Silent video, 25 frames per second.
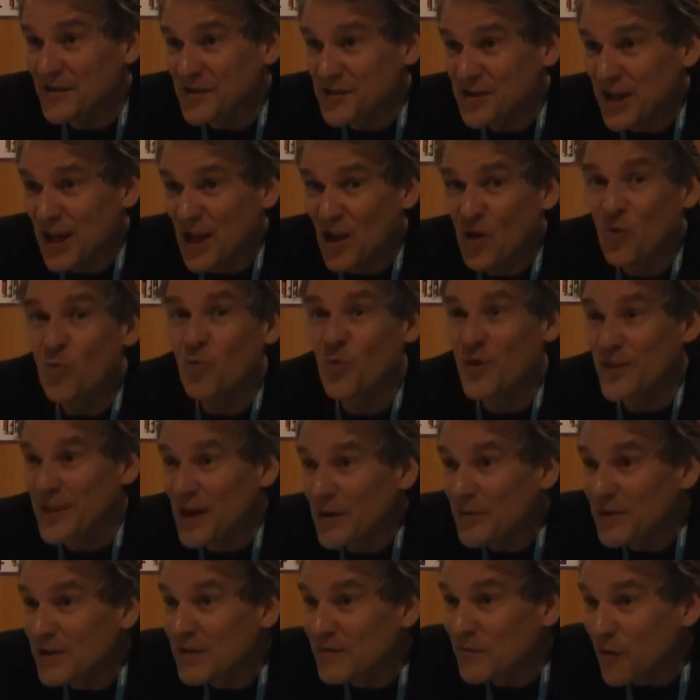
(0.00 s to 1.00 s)
a scale
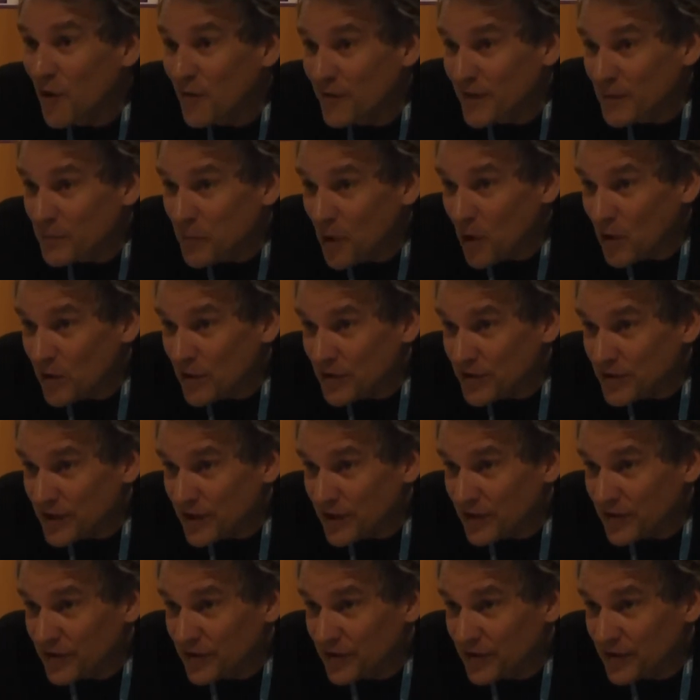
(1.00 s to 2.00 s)
without involving
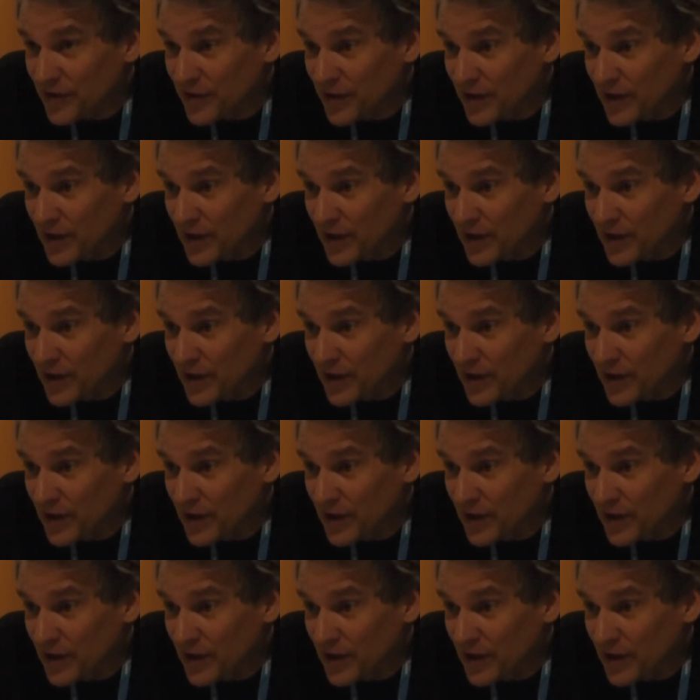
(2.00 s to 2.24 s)
politics.